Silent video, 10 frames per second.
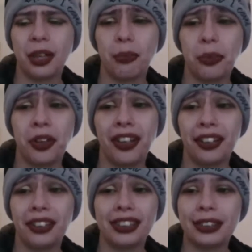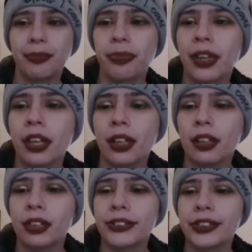some things.
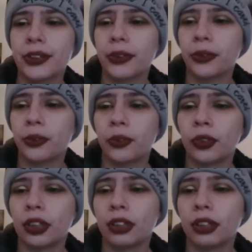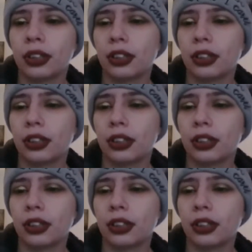So